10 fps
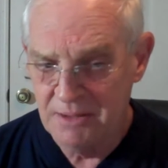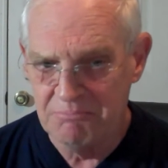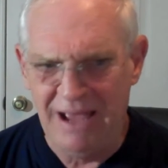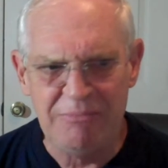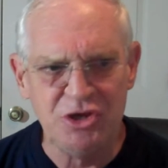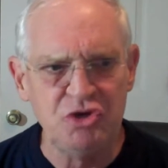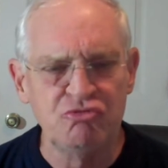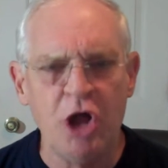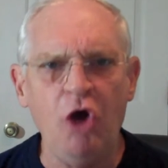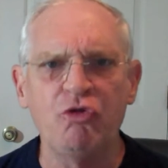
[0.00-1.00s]
Maybe you
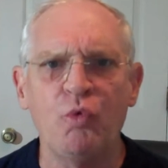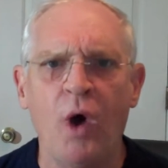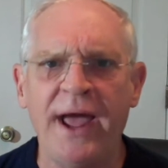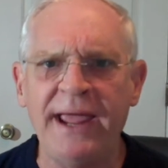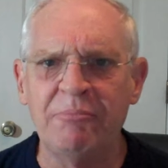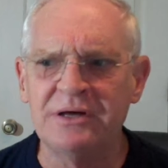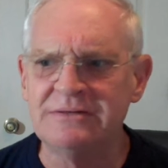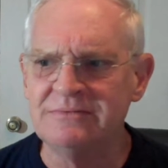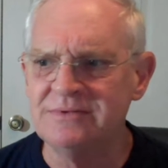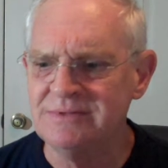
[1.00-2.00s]
know the way,
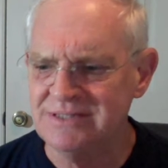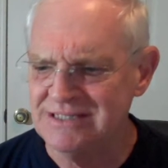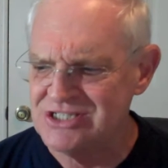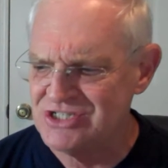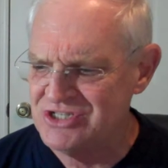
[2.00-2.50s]
but it's